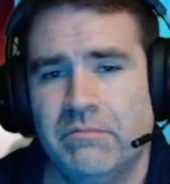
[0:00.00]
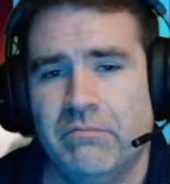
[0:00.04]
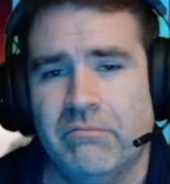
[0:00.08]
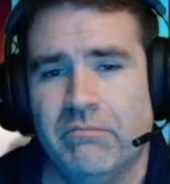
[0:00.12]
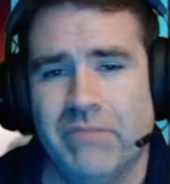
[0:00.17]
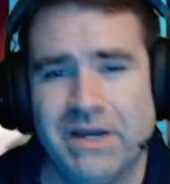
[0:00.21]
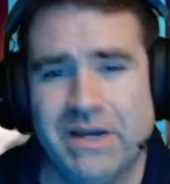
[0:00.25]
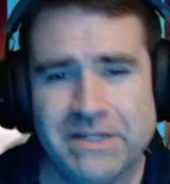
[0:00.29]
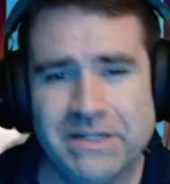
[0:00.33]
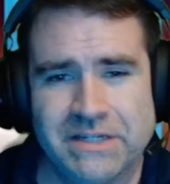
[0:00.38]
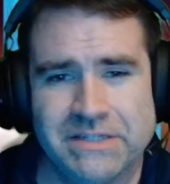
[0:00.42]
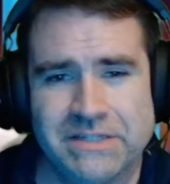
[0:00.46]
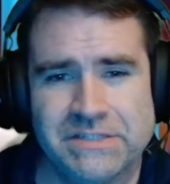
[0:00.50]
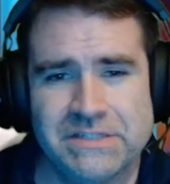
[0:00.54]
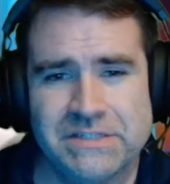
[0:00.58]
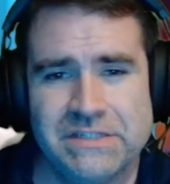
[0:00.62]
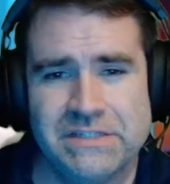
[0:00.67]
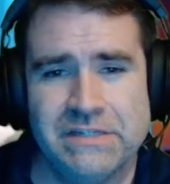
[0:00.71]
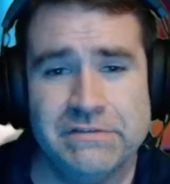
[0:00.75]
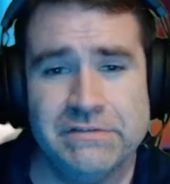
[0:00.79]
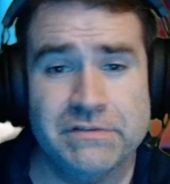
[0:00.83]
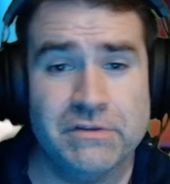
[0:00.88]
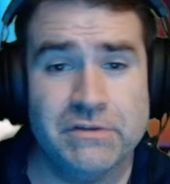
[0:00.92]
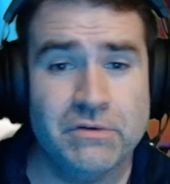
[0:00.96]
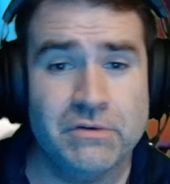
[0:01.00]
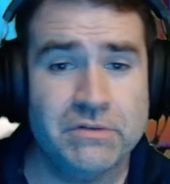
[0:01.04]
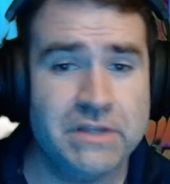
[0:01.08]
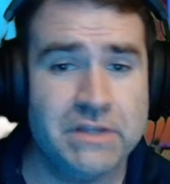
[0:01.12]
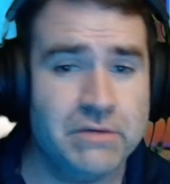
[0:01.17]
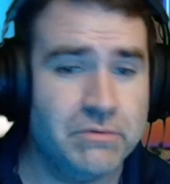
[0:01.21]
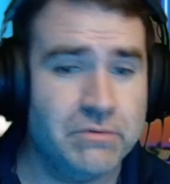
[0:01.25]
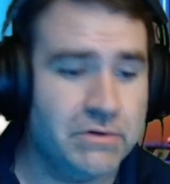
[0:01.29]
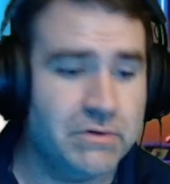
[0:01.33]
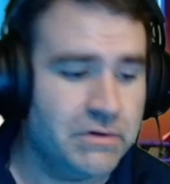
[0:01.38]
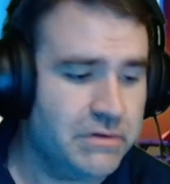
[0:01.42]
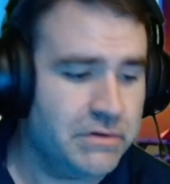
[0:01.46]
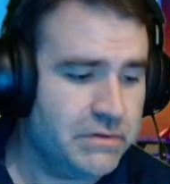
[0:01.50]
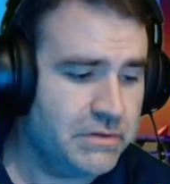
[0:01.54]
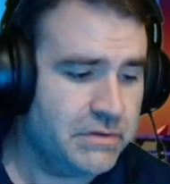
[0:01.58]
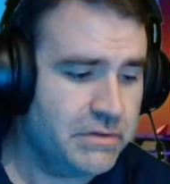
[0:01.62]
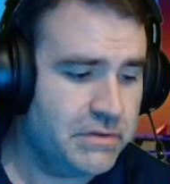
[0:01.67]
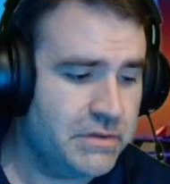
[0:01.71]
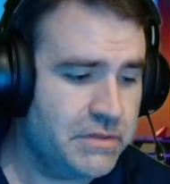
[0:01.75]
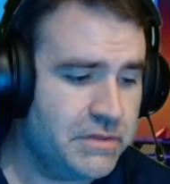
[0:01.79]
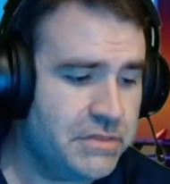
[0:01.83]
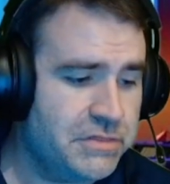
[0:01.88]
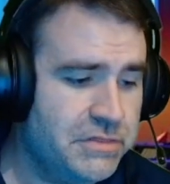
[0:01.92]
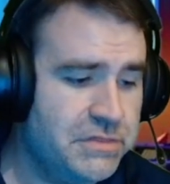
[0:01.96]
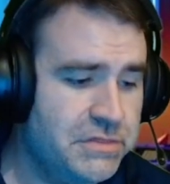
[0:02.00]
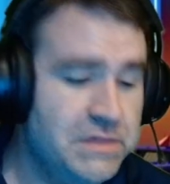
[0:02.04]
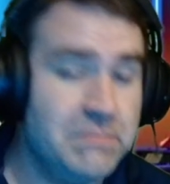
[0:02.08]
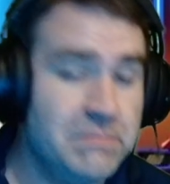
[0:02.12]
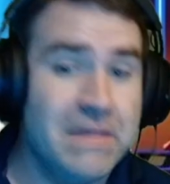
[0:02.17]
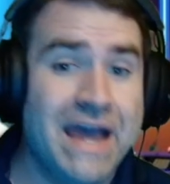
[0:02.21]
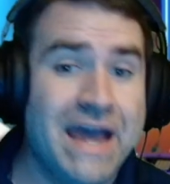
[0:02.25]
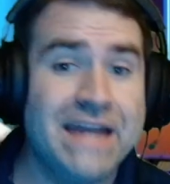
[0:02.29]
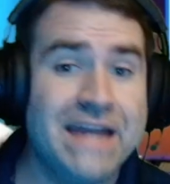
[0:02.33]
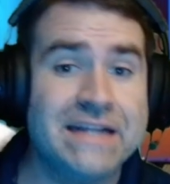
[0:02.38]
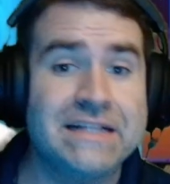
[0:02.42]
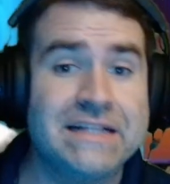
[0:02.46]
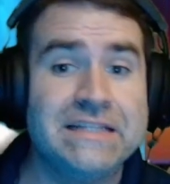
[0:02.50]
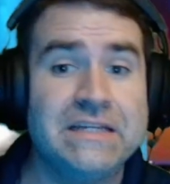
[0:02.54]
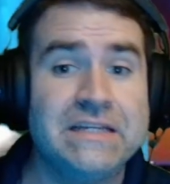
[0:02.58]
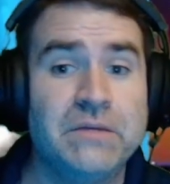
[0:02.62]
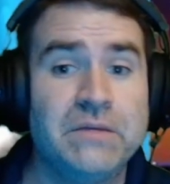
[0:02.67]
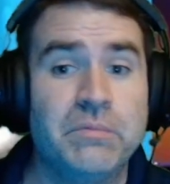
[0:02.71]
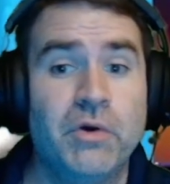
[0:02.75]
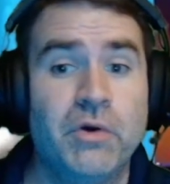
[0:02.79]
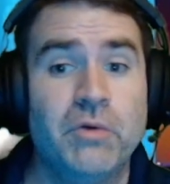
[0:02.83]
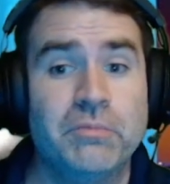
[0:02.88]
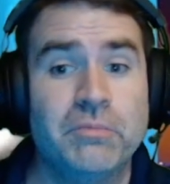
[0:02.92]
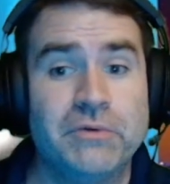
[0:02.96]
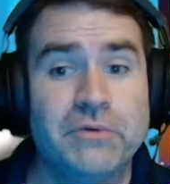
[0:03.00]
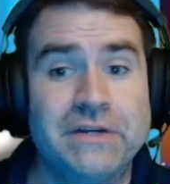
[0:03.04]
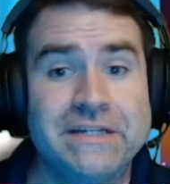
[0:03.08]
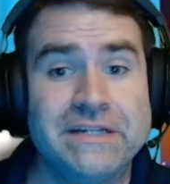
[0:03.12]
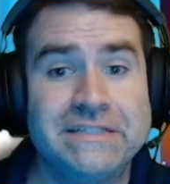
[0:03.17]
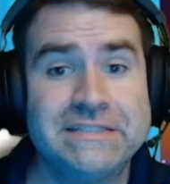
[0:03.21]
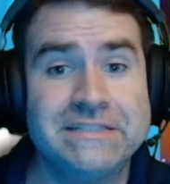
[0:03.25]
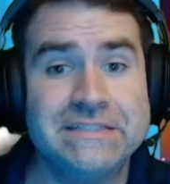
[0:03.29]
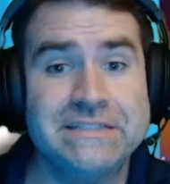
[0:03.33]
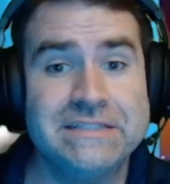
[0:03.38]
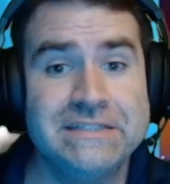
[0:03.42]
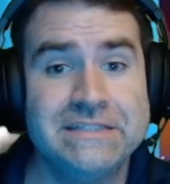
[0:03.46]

my dice, even though they were thematically appropriate.